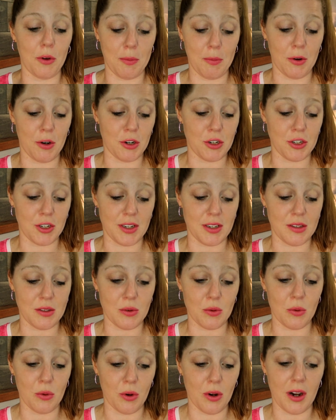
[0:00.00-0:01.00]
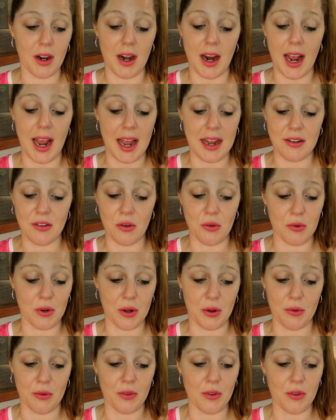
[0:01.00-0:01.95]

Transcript: repurchase or I don't know.